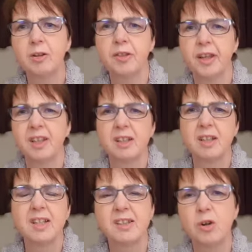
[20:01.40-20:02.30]
think, and
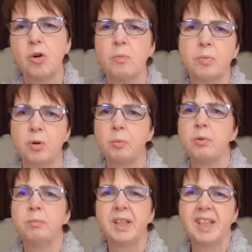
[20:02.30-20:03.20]
it's got
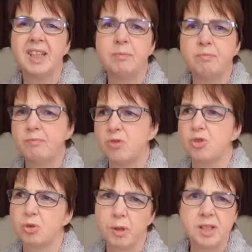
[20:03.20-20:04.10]
probably
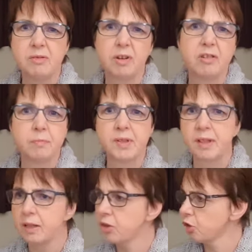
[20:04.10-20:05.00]

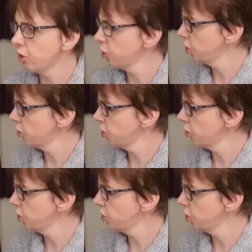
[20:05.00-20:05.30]
25% stretch